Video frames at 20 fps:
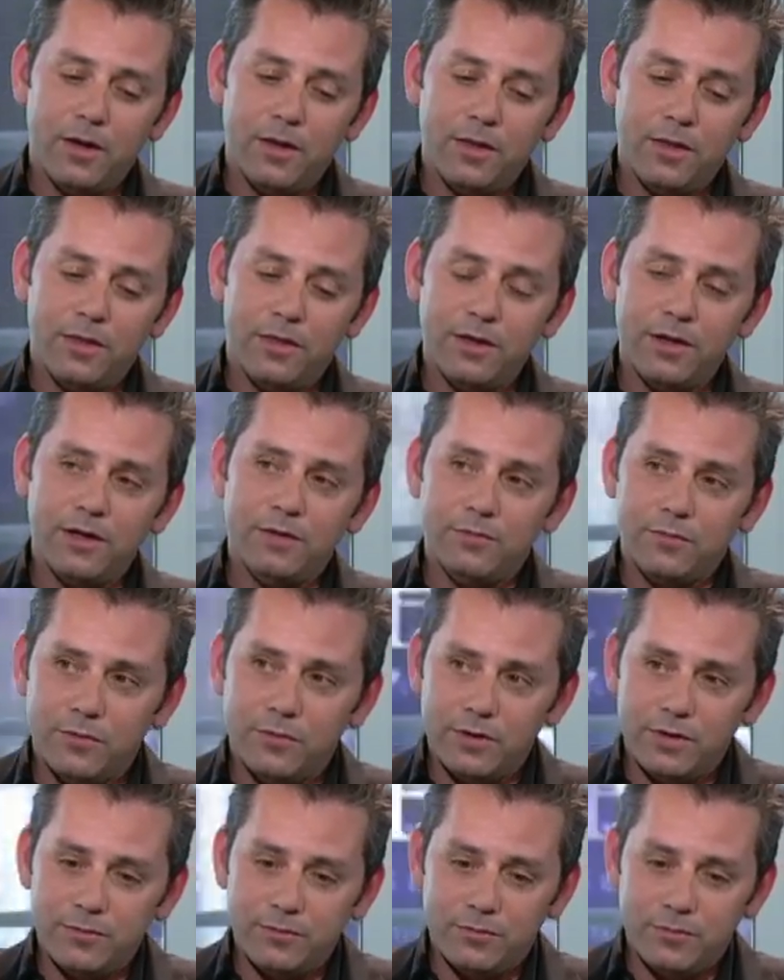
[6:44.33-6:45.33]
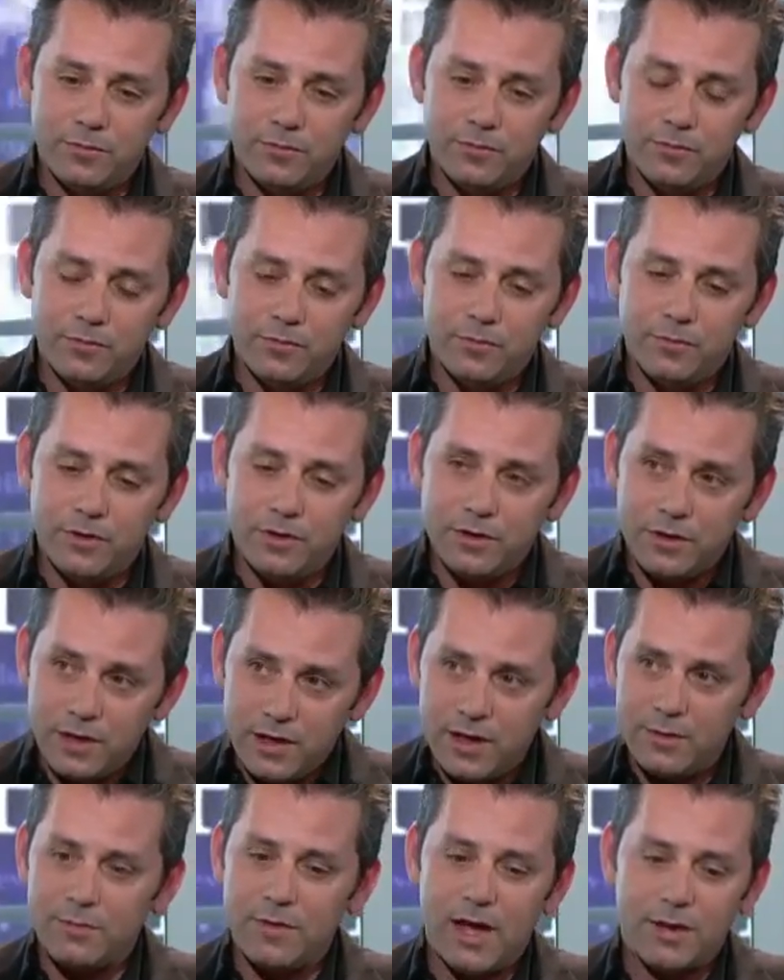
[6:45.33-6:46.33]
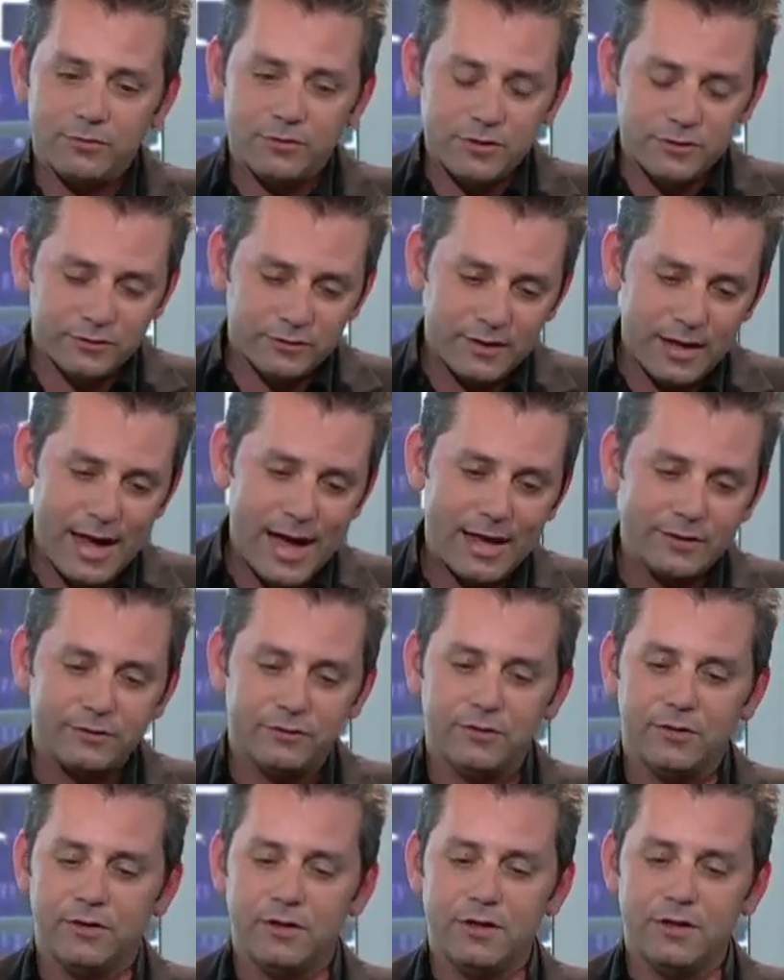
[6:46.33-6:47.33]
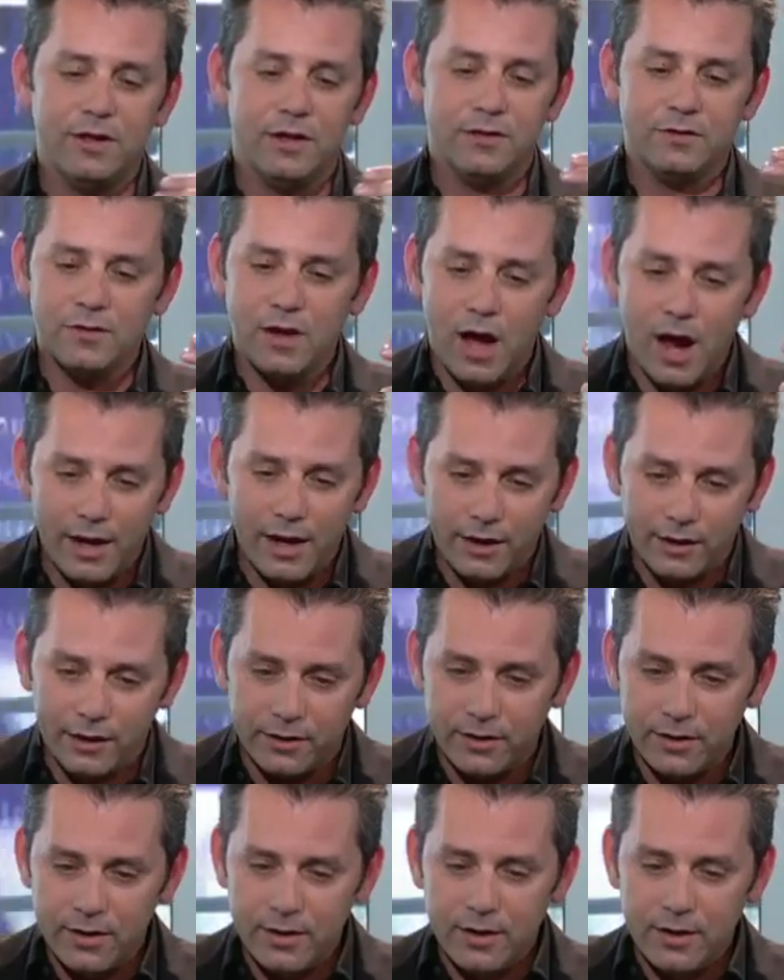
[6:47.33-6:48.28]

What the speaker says: the heat maps, the stats, the entire